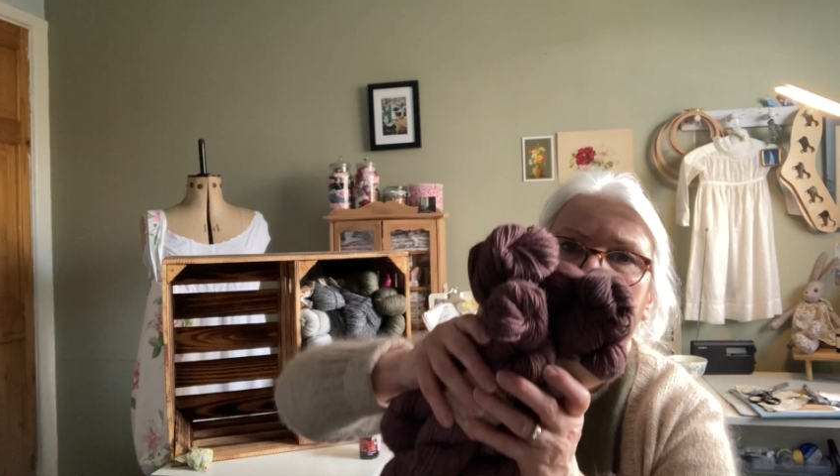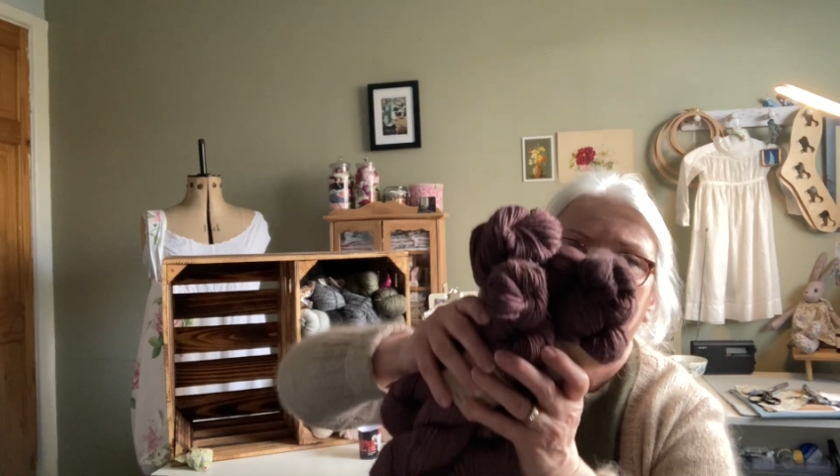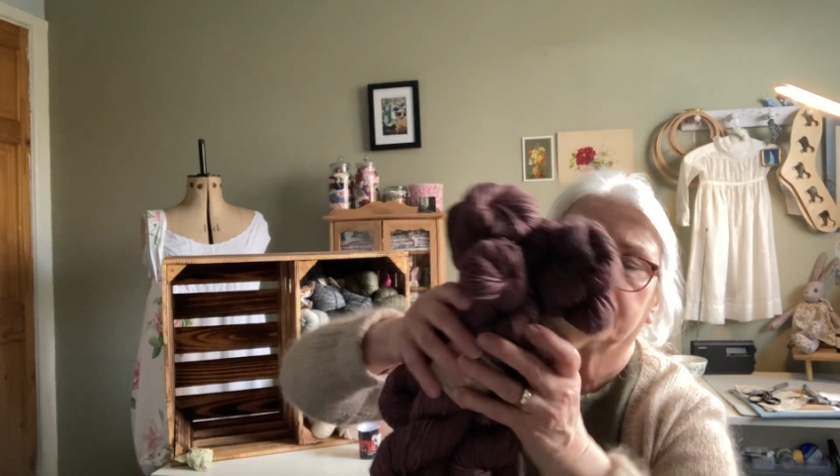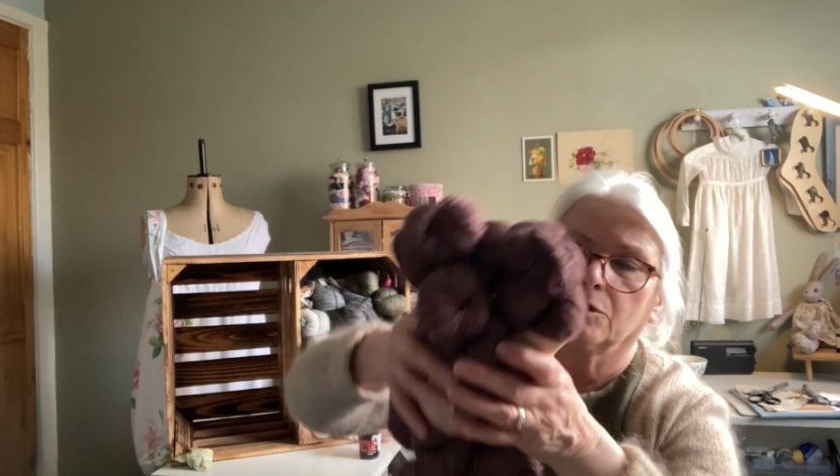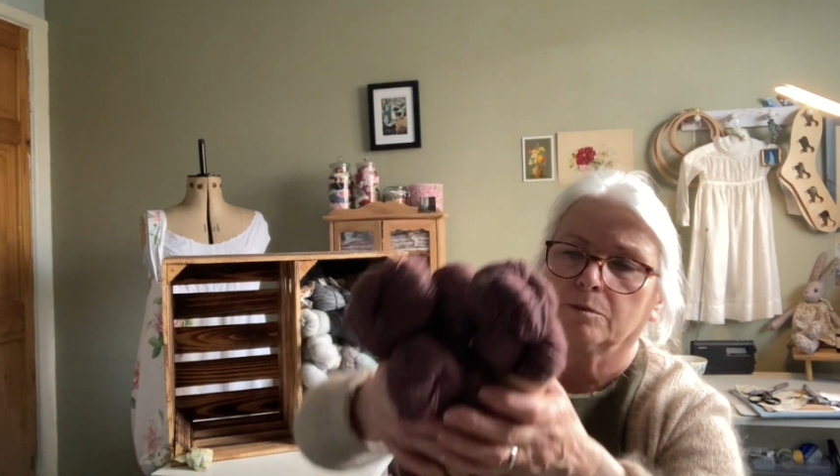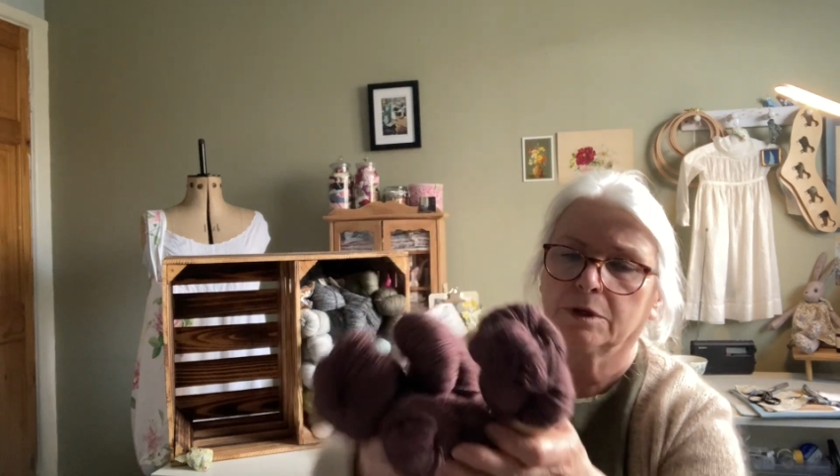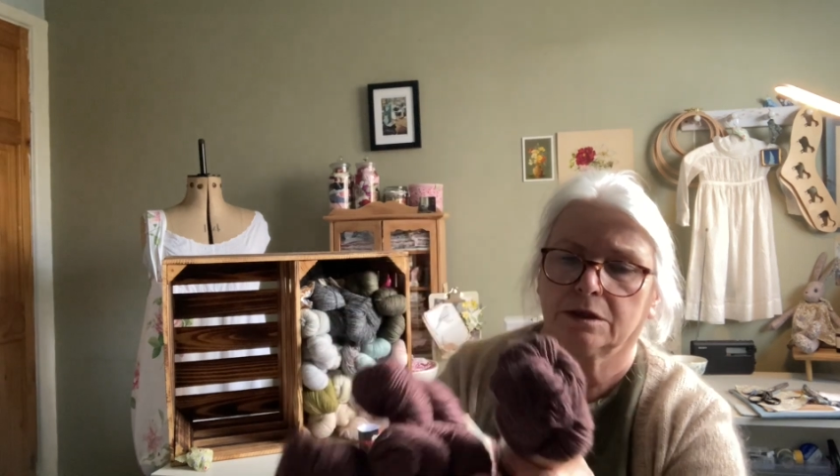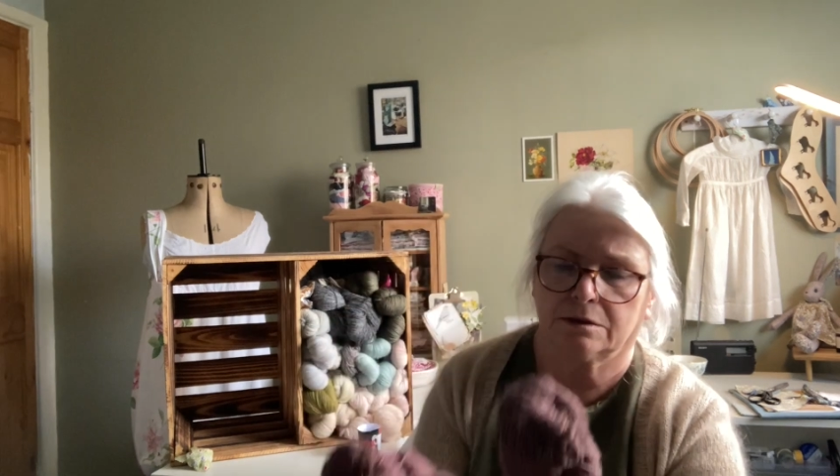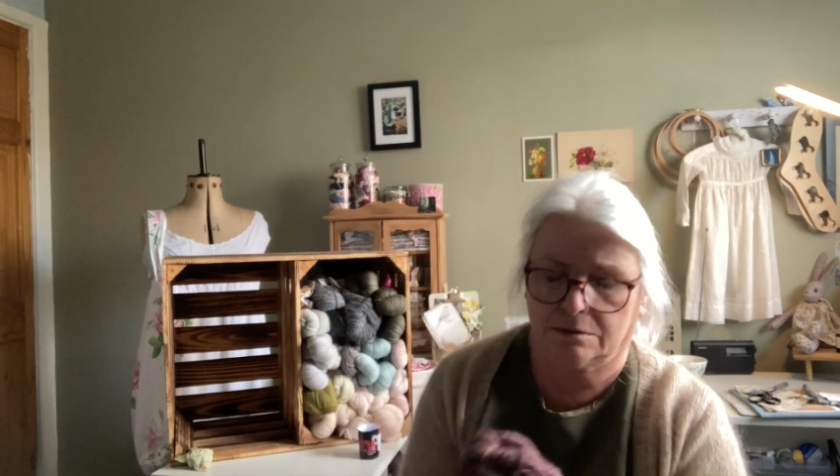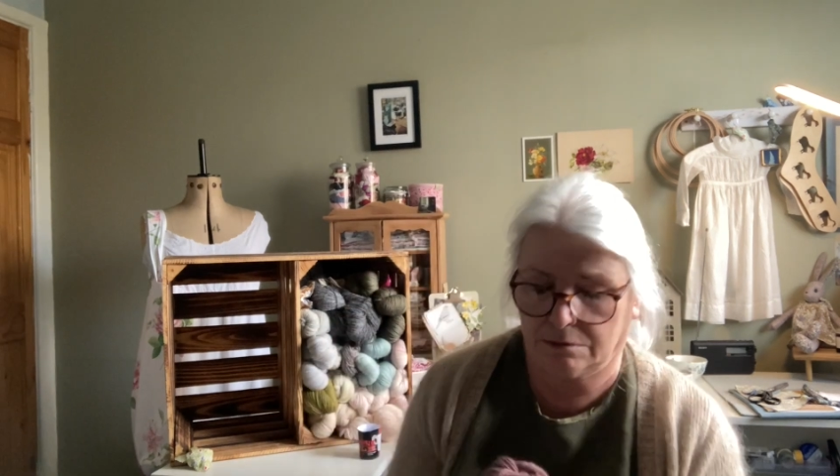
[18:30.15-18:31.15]
from
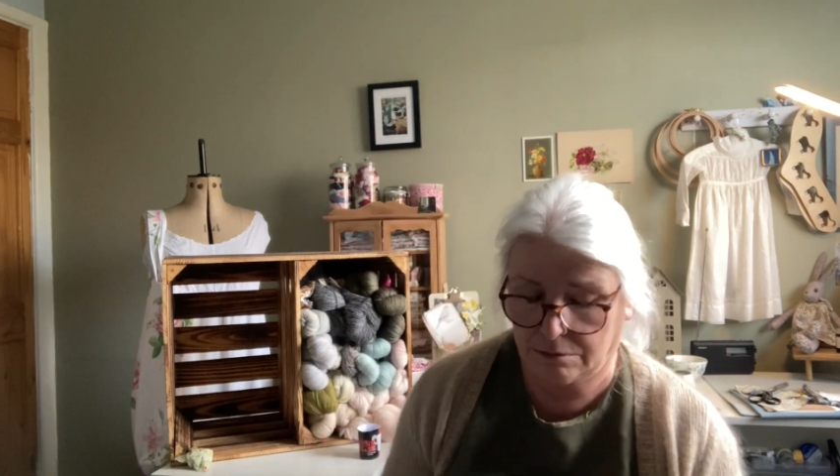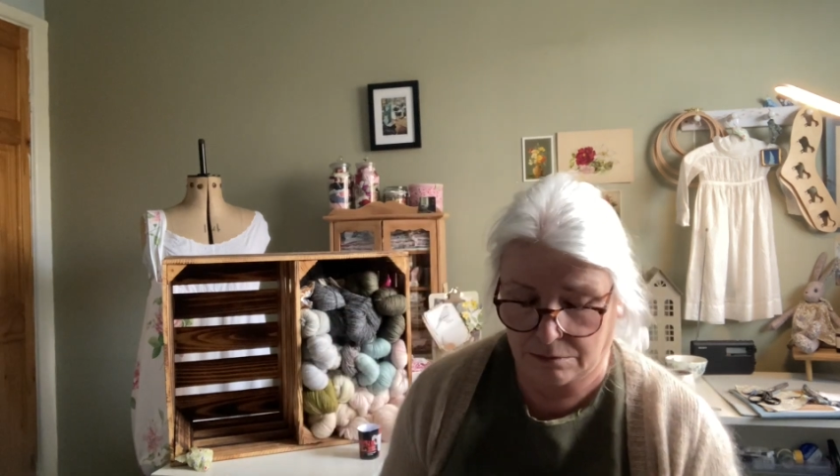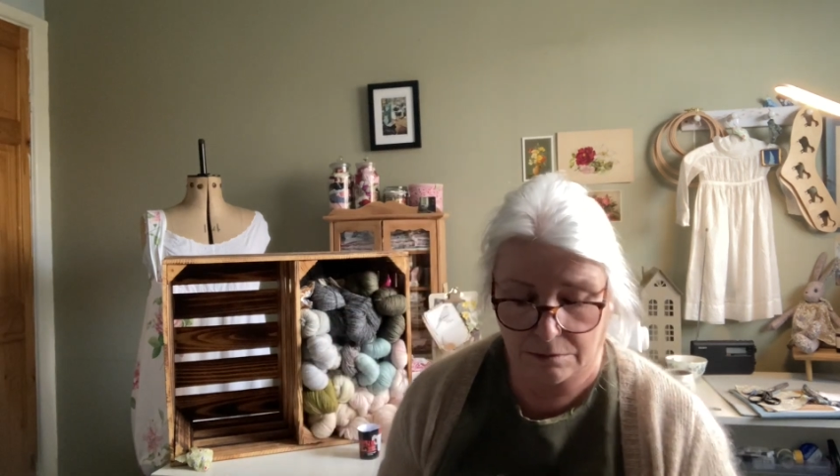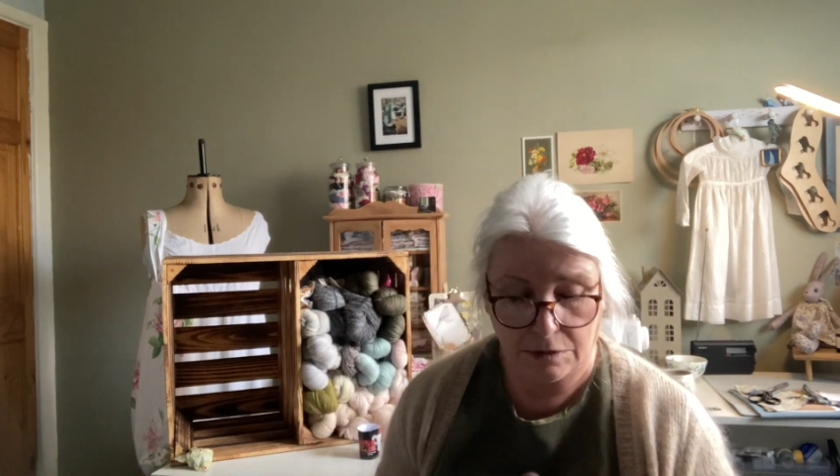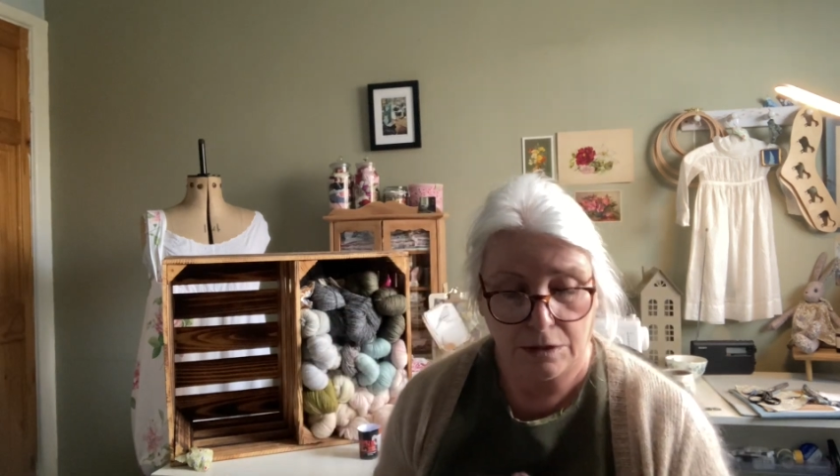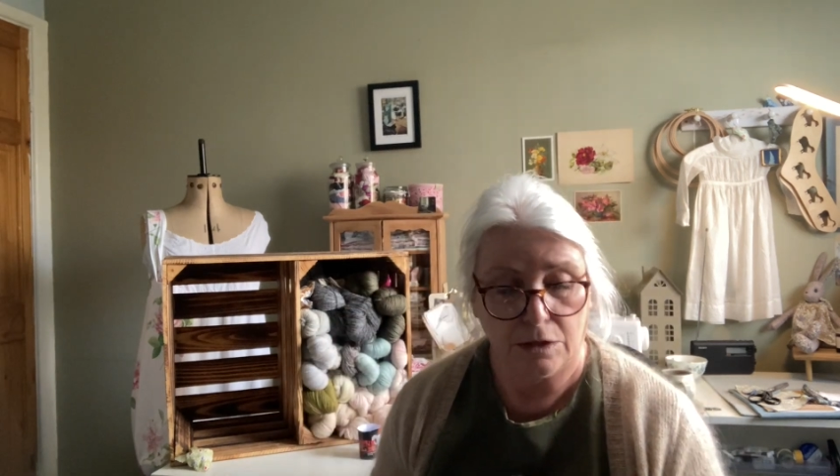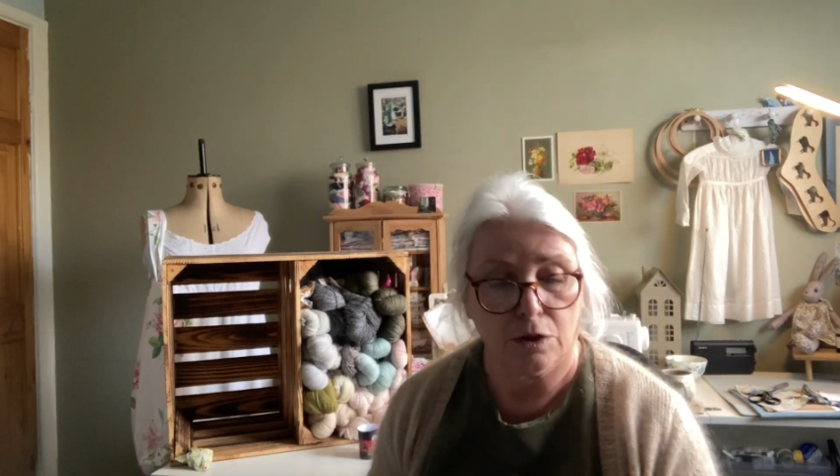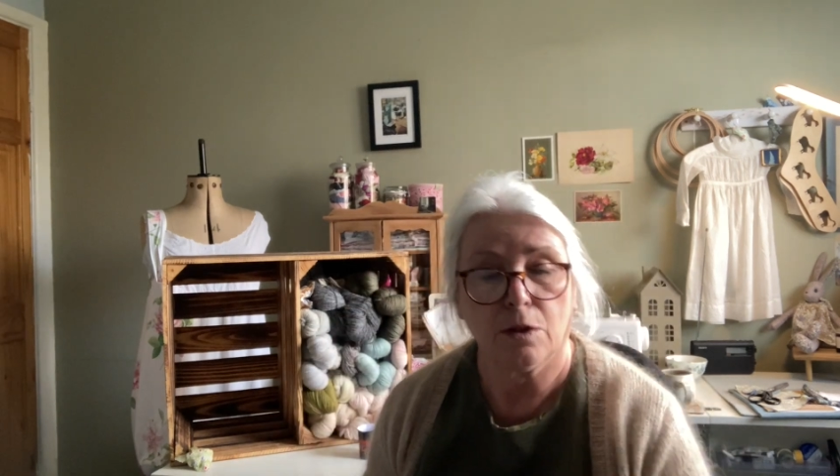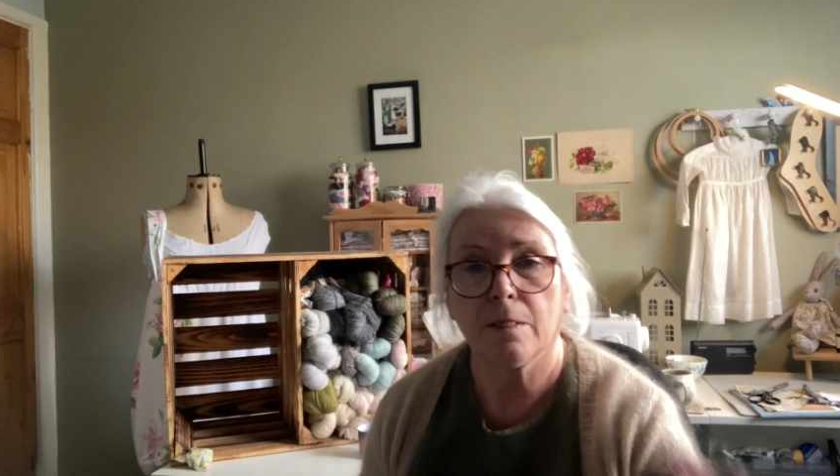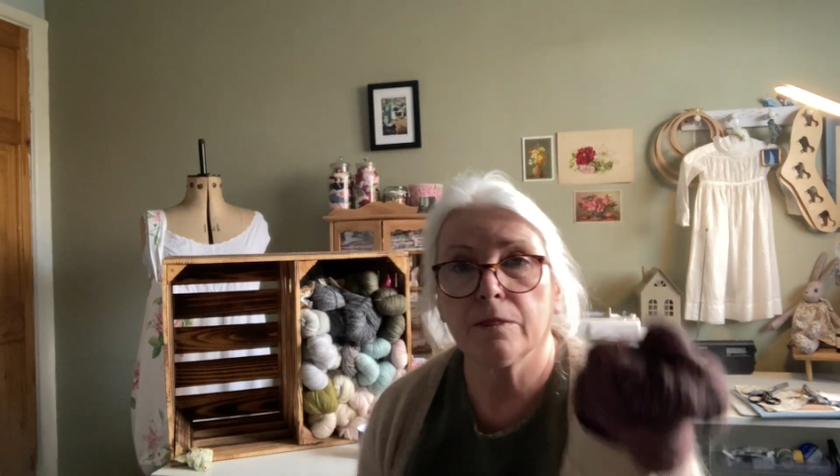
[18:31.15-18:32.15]

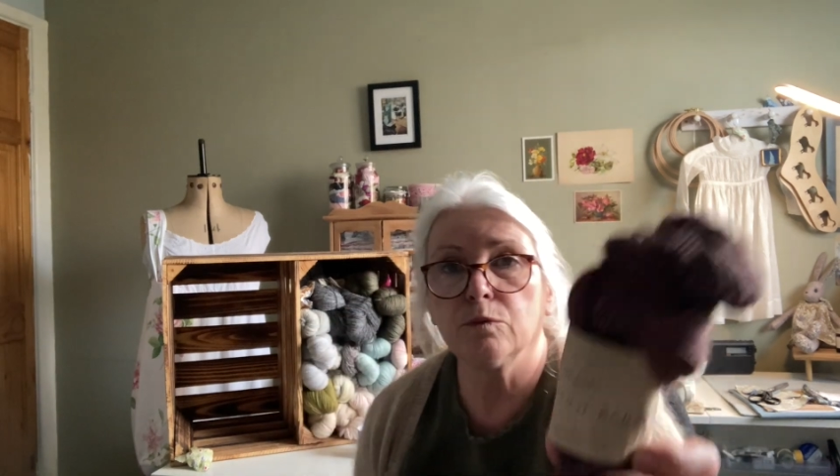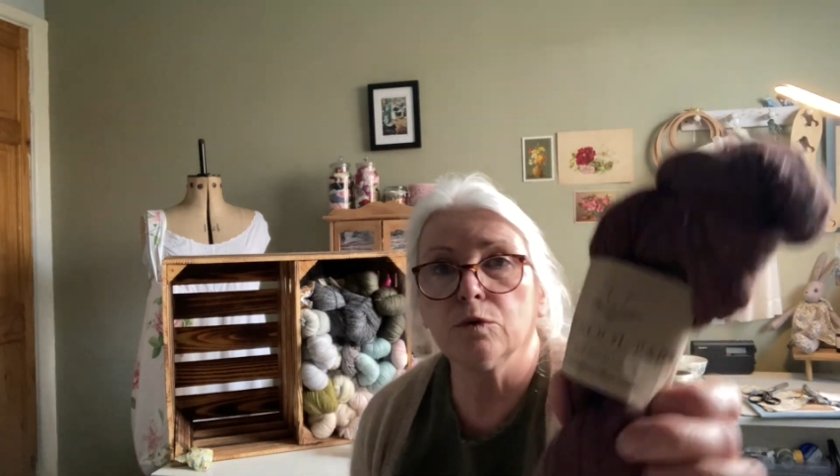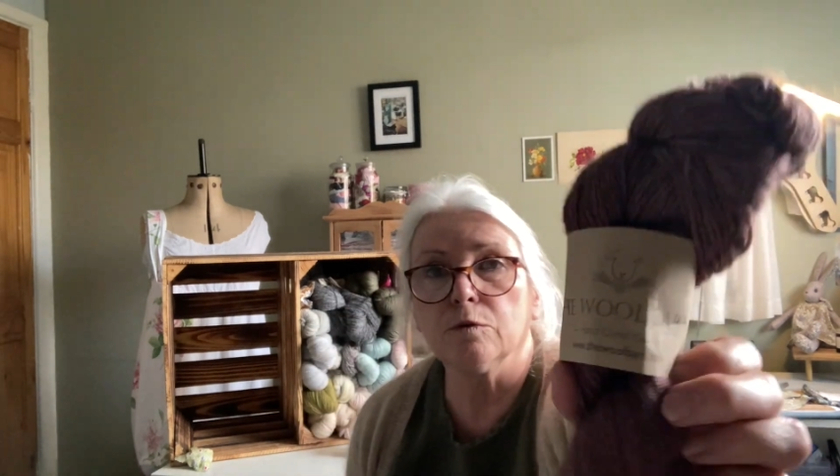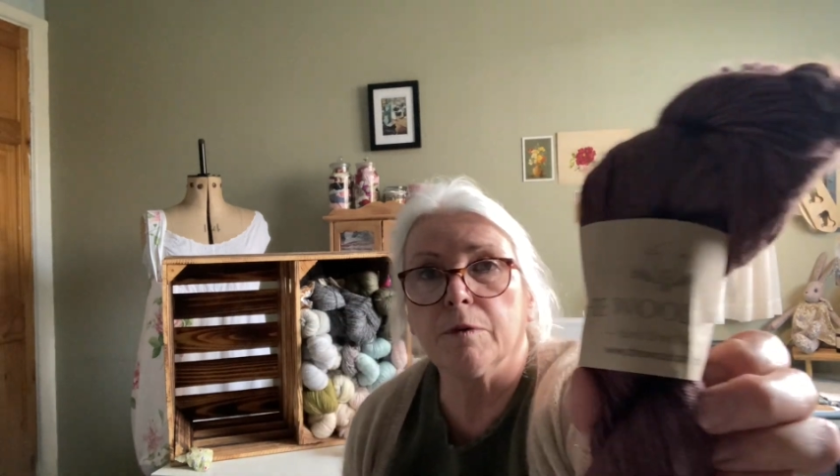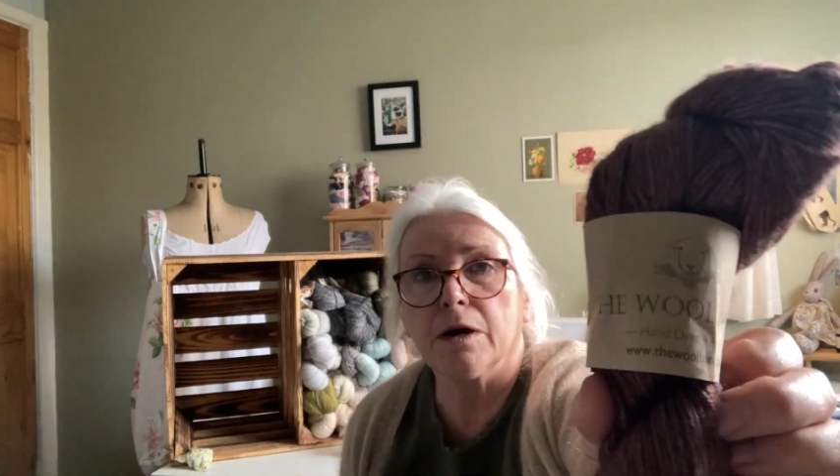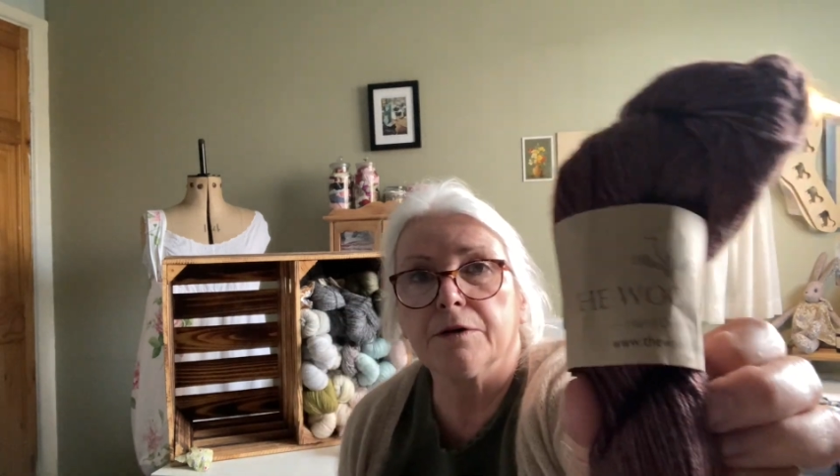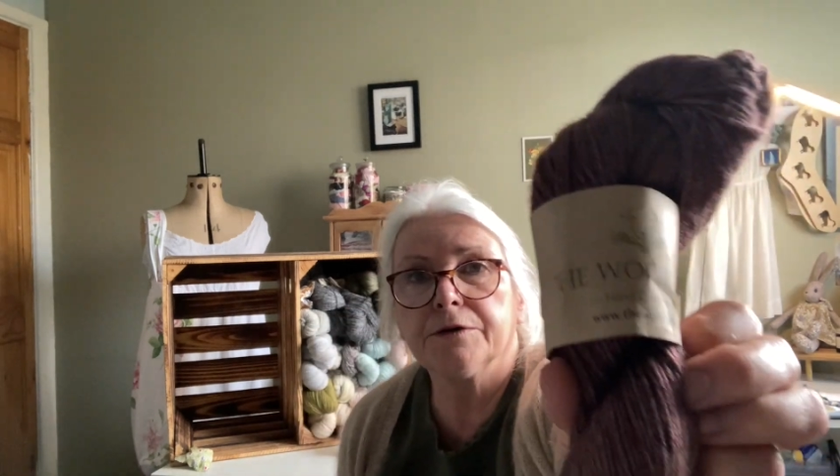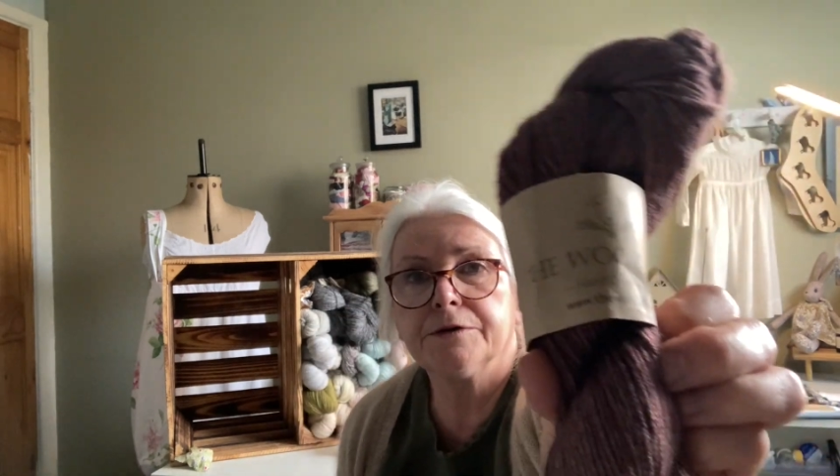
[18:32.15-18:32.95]
the Wool Barn,